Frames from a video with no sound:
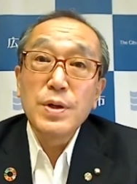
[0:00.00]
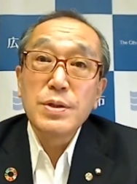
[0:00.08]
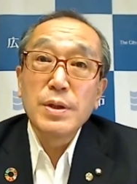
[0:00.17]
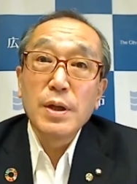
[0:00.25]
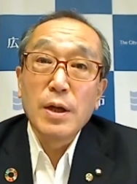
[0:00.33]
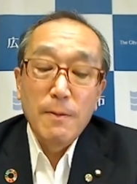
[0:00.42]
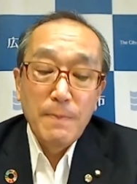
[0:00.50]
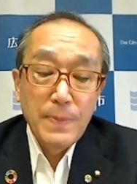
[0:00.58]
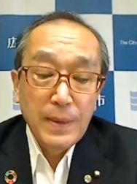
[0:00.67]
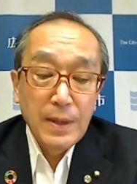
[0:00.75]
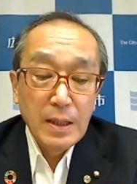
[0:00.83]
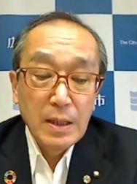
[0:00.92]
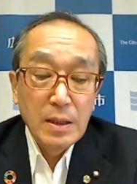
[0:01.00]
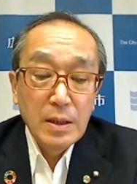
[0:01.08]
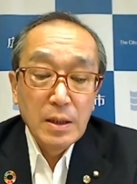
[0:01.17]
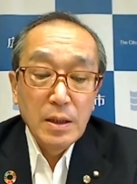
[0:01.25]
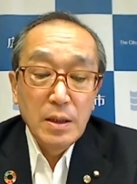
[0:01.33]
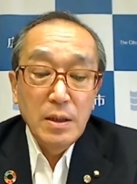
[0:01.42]
to respond to the
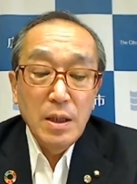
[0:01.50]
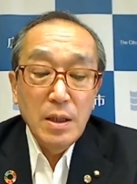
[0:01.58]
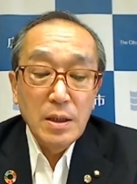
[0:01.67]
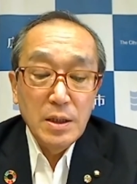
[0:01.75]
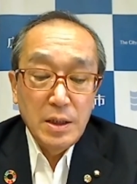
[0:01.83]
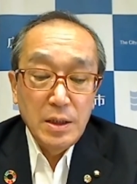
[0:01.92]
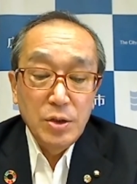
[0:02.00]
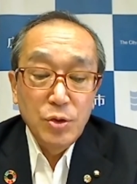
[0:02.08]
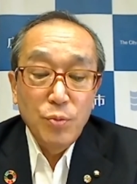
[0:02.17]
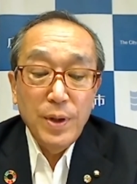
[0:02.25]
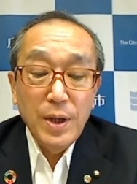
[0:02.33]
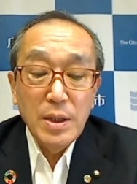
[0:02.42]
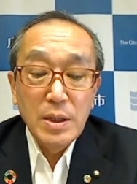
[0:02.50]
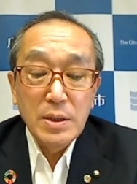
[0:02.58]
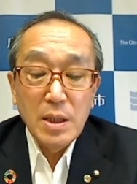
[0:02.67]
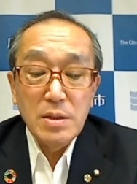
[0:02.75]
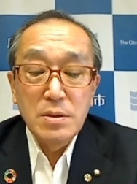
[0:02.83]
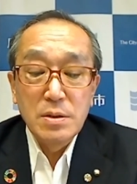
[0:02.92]
appeal of the hibakusha
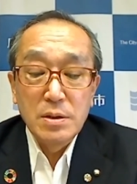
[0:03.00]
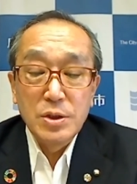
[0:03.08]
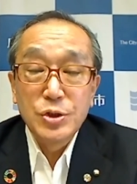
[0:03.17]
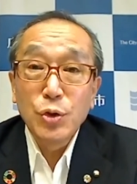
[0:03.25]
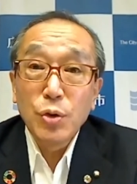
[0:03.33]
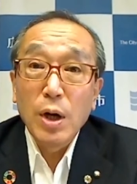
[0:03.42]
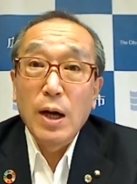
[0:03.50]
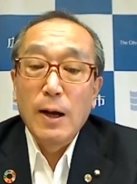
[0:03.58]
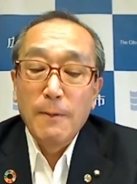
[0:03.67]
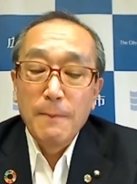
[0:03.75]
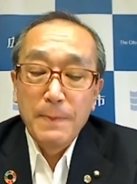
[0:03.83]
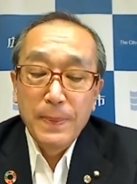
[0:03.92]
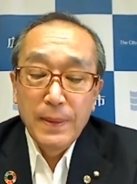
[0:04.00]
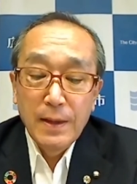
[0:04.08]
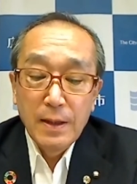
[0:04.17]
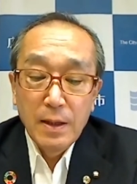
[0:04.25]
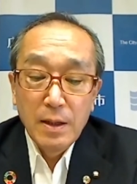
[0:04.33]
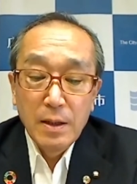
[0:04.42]
that no one else should go
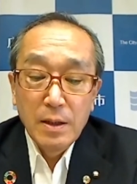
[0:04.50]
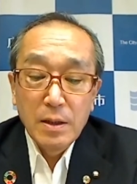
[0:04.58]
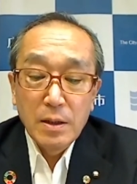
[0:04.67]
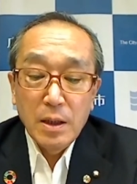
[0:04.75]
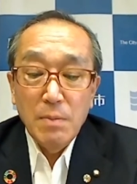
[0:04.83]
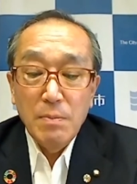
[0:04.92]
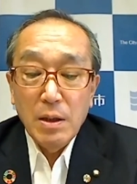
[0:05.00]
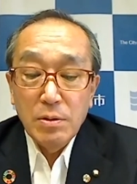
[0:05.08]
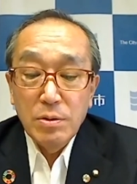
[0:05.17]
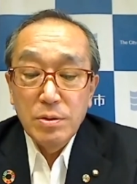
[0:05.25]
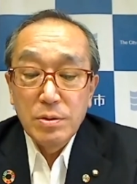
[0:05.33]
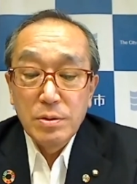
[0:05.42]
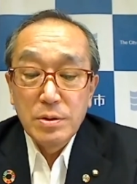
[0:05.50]
through what they did.